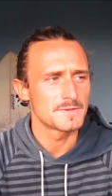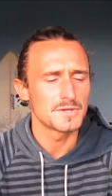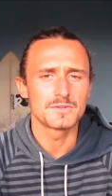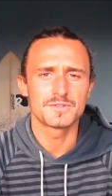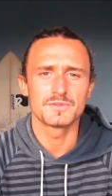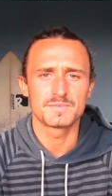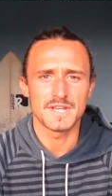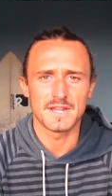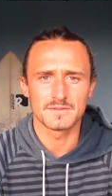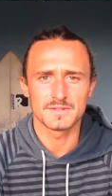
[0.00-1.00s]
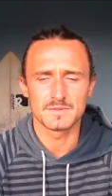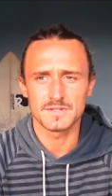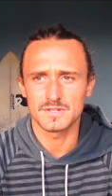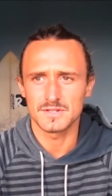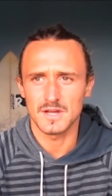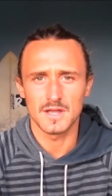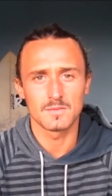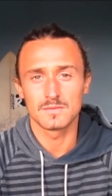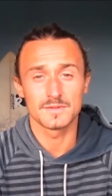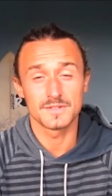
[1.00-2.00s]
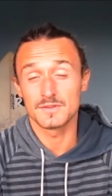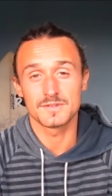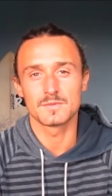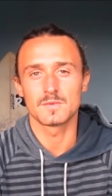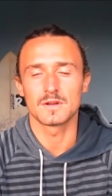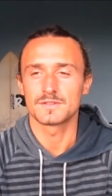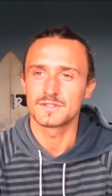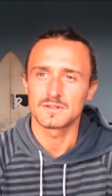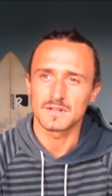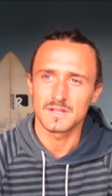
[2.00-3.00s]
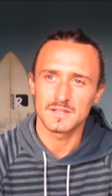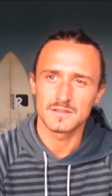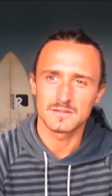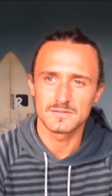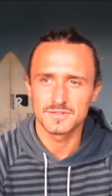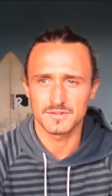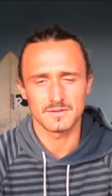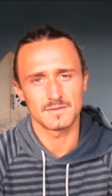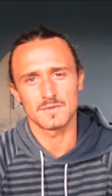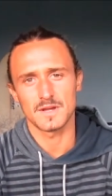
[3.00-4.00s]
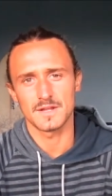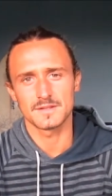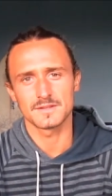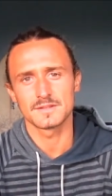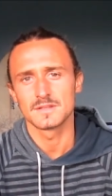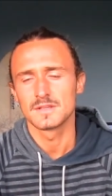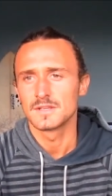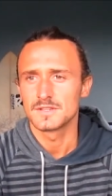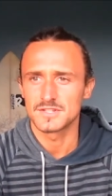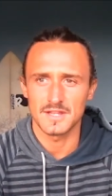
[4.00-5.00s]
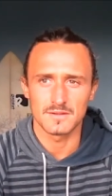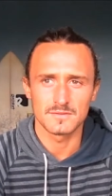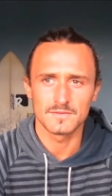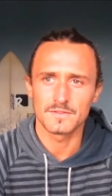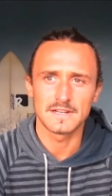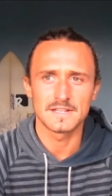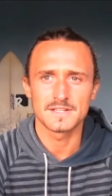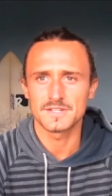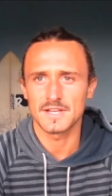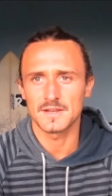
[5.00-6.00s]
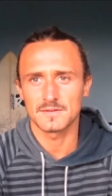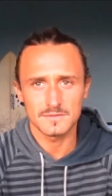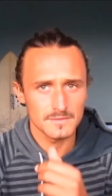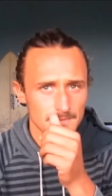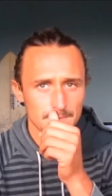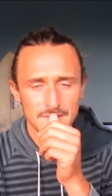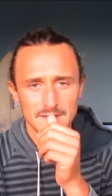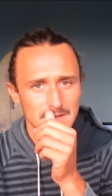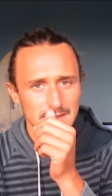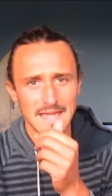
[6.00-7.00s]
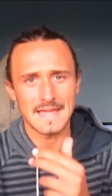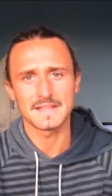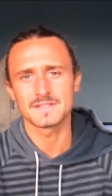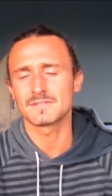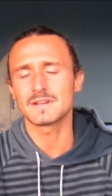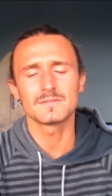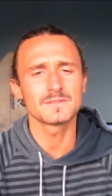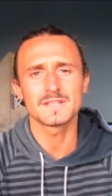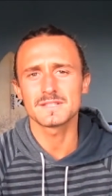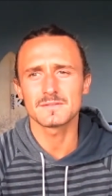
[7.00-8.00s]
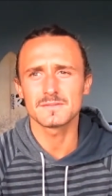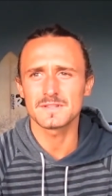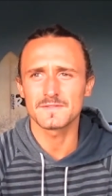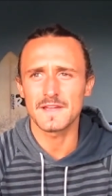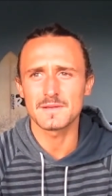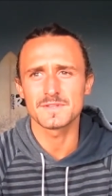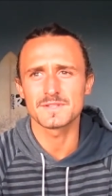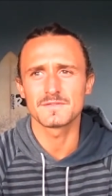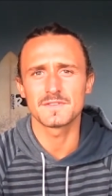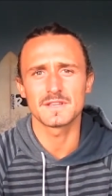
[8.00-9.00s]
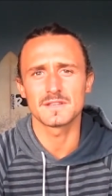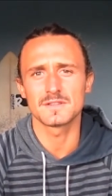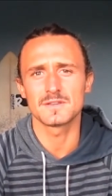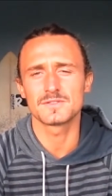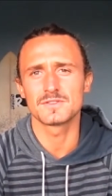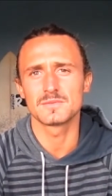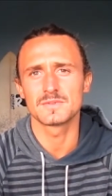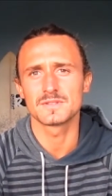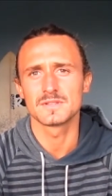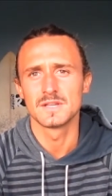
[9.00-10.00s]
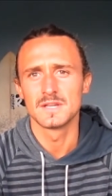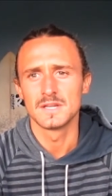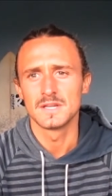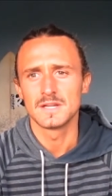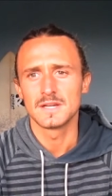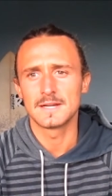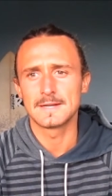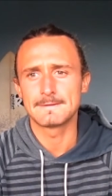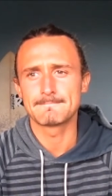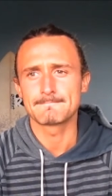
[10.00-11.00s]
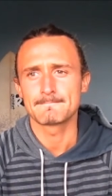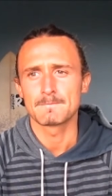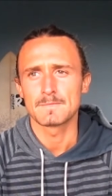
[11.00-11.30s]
YouTube channels which I was used to watch you know like Durian Riders channel, Freelee's channel, Vegan Gains, or all these all these famous vegan YouTubers, um,